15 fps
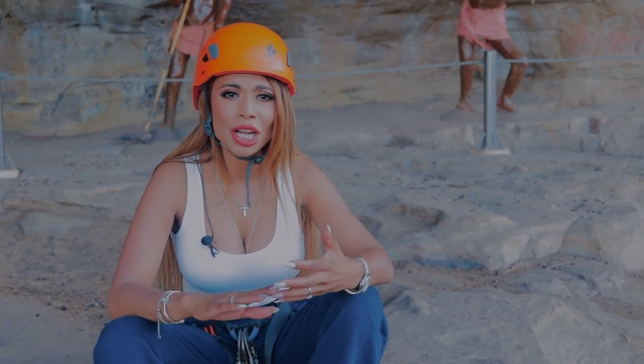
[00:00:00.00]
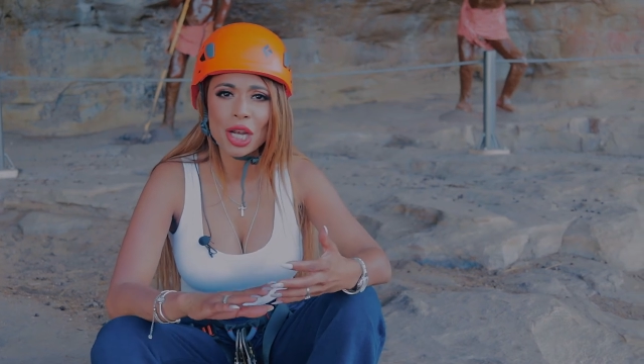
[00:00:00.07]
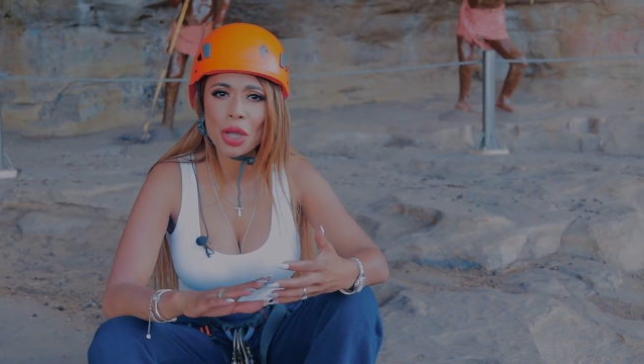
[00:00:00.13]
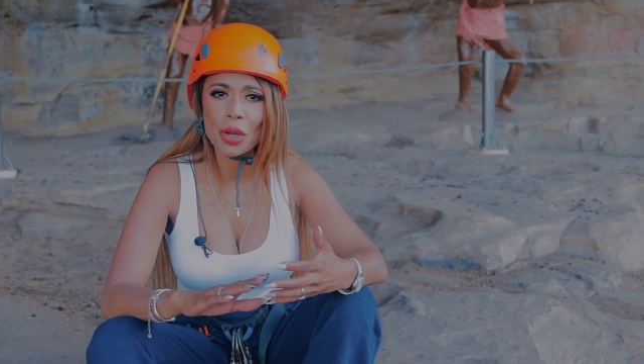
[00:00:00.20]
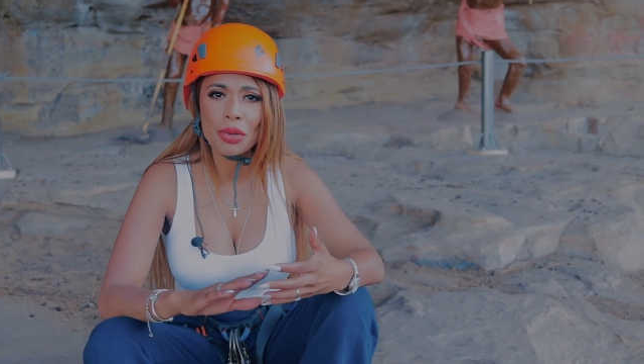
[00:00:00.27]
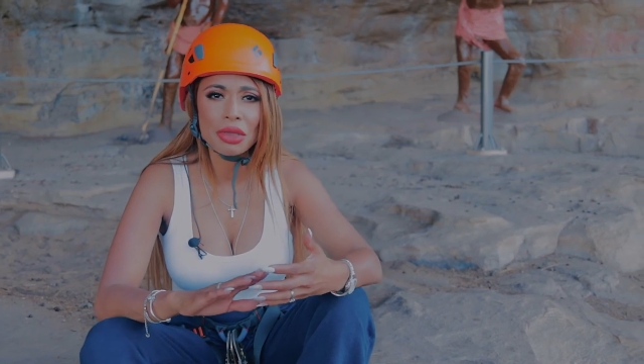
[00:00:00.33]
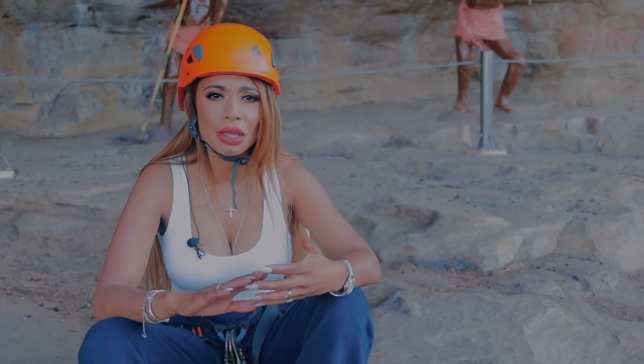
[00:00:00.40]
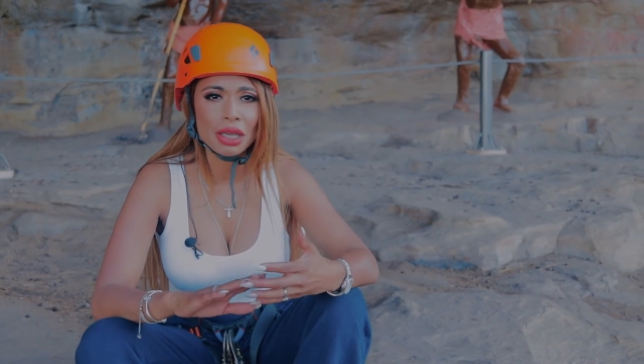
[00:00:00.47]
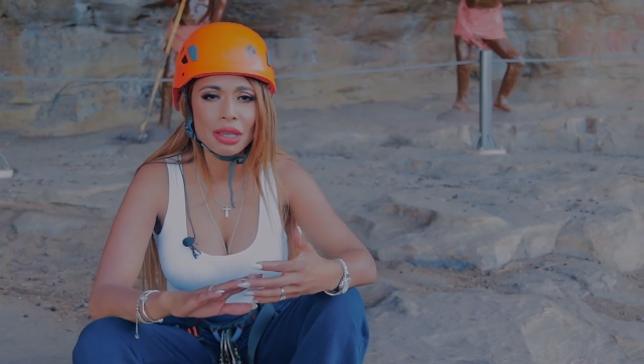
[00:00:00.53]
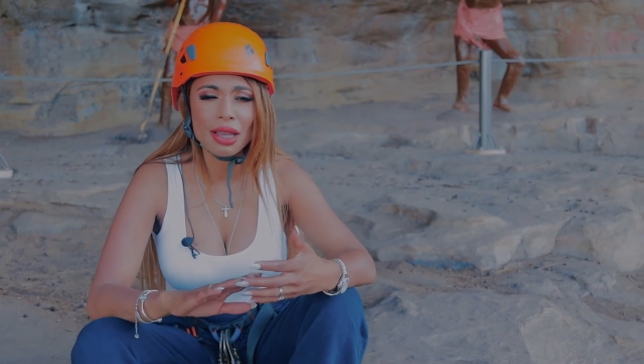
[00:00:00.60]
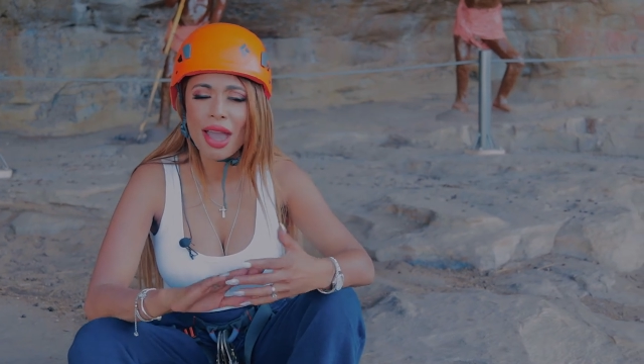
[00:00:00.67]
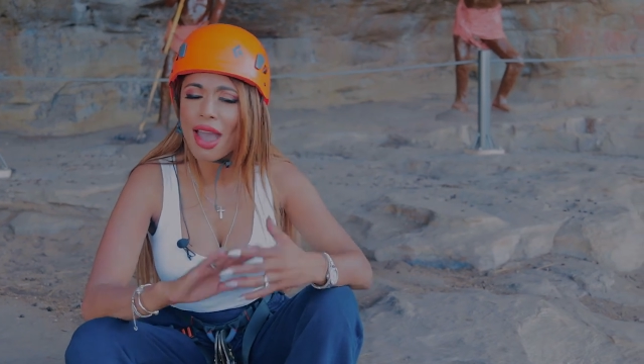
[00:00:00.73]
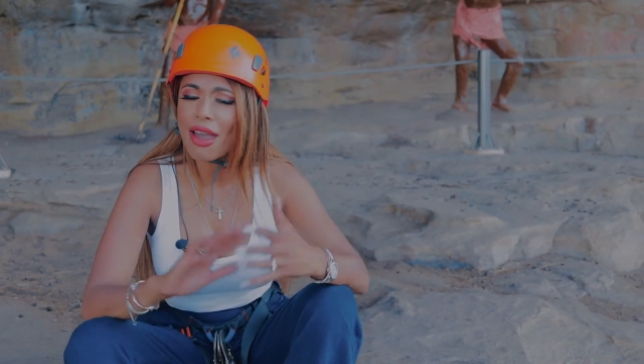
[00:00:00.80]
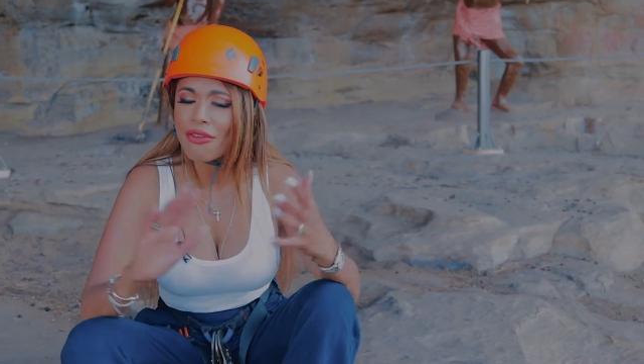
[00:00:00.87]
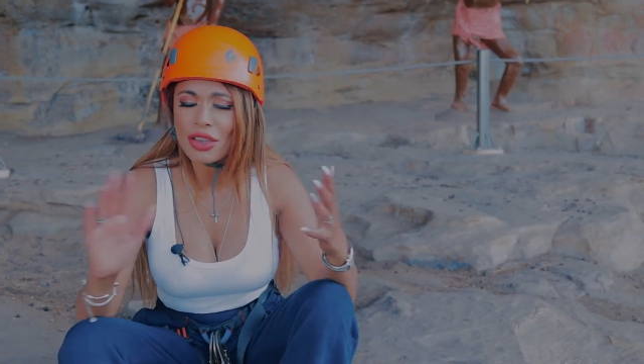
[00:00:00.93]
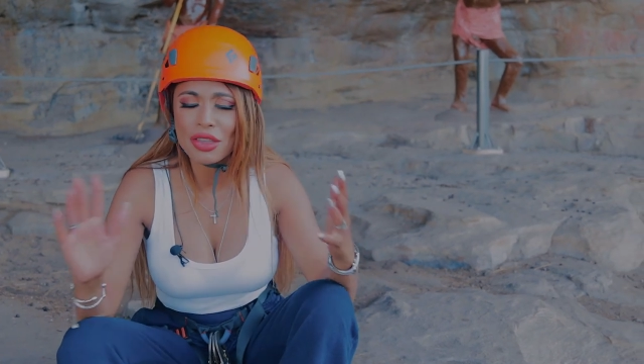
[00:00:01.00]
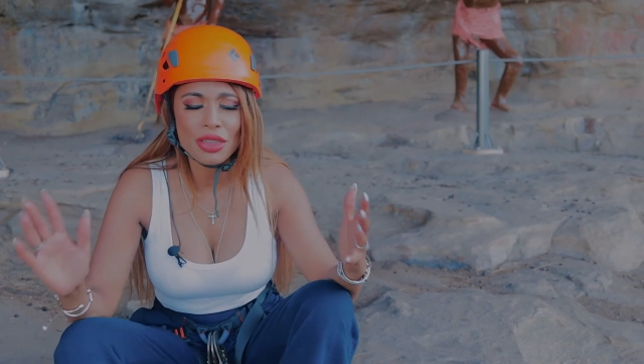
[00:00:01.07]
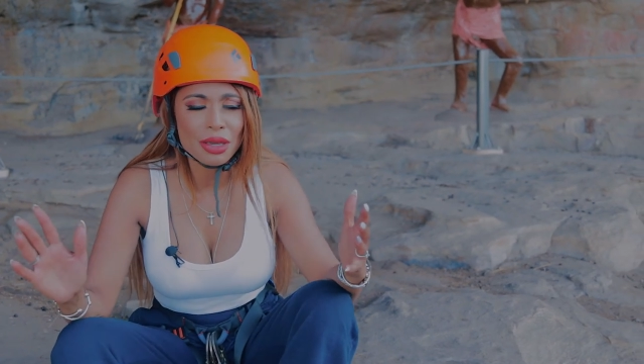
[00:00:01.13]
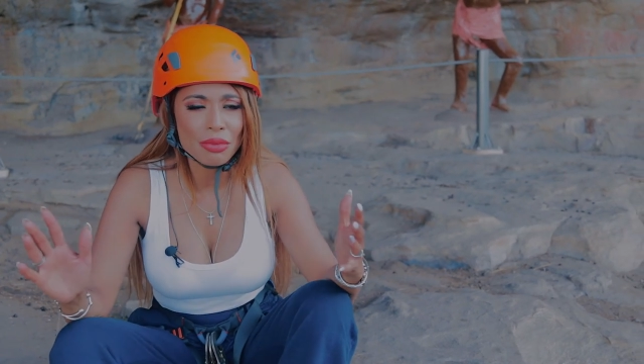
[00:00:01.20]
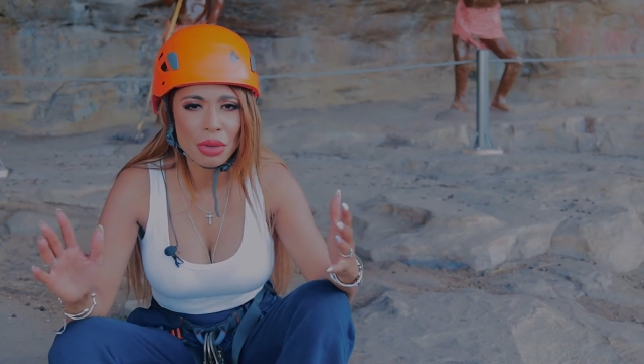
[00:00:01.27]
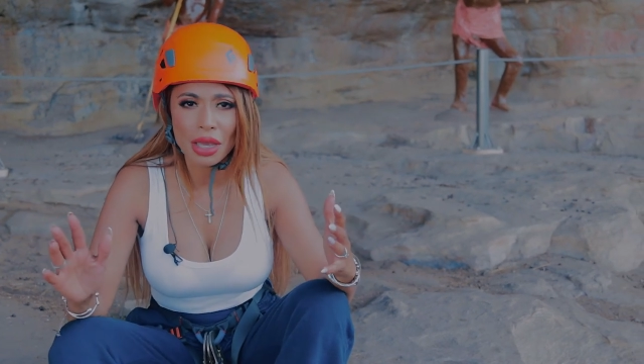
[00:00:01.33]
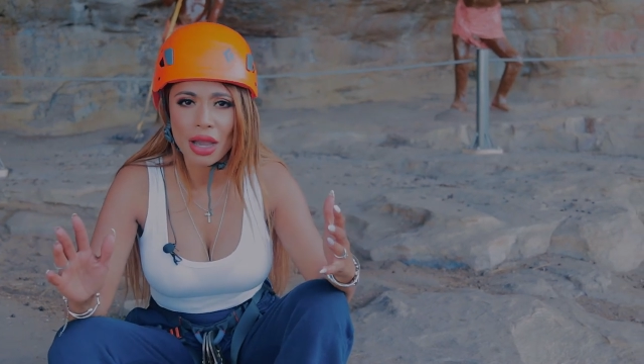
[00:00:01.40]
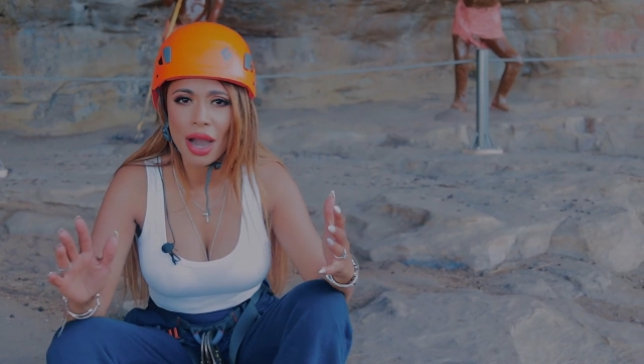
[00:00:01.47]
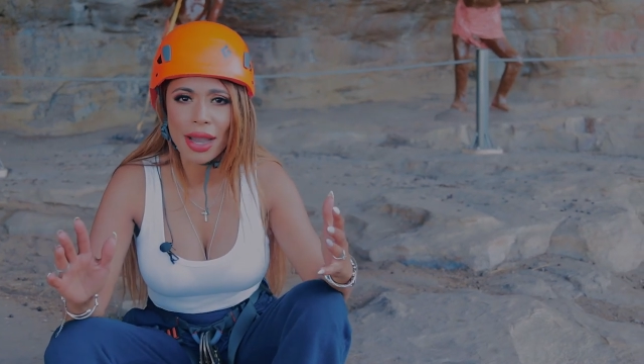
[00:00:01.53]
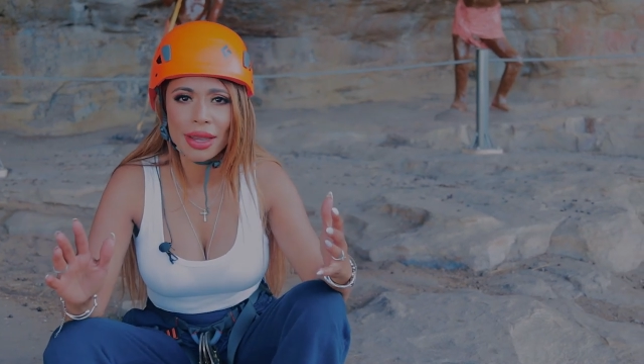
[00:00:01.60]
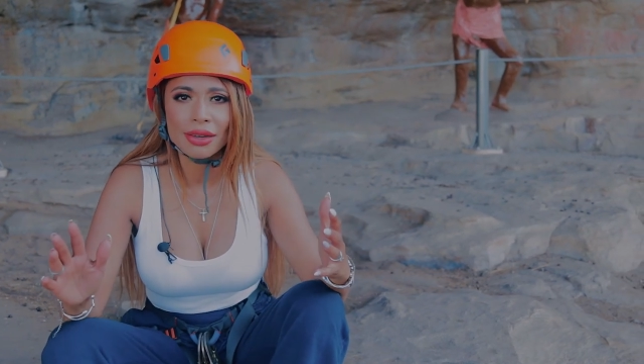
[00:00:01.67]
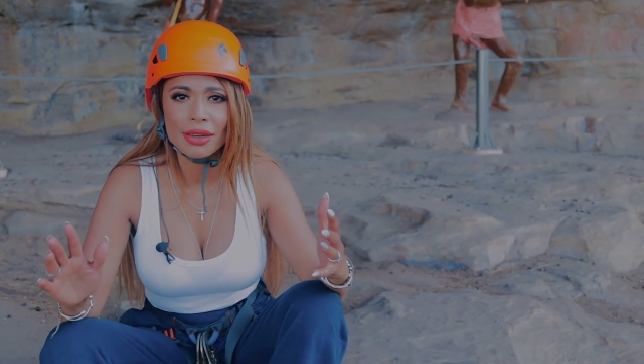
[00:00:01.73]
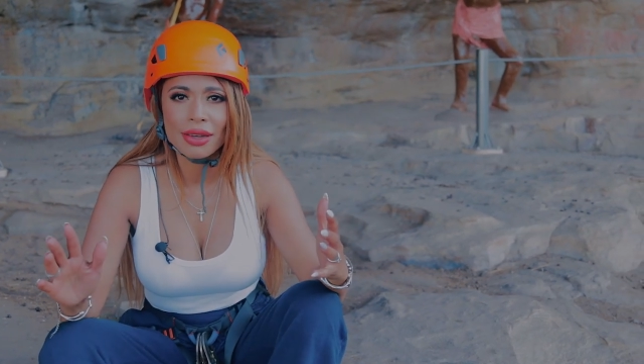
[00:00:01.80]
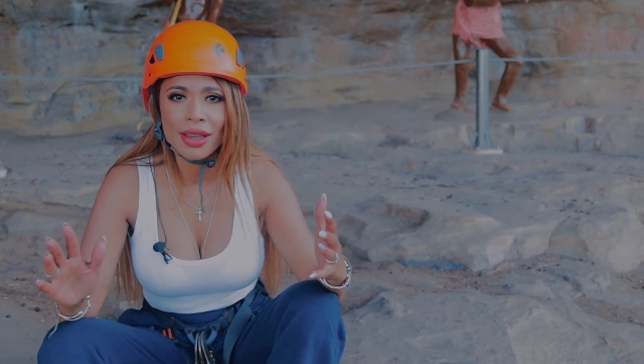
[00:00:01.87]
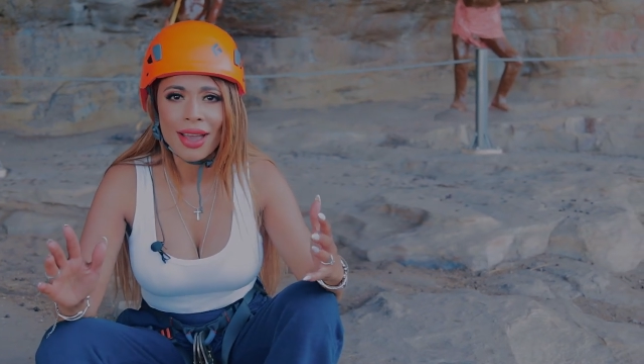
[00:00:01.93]
clothing, everything
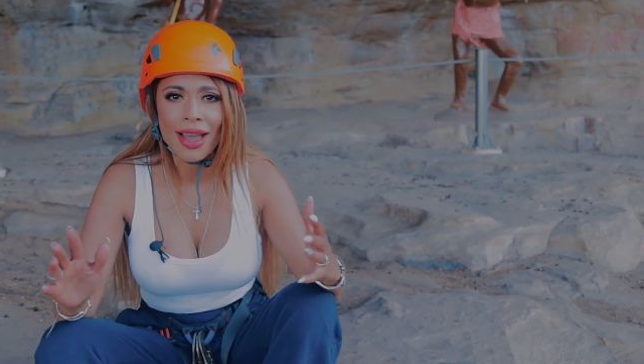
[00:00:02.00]
behind.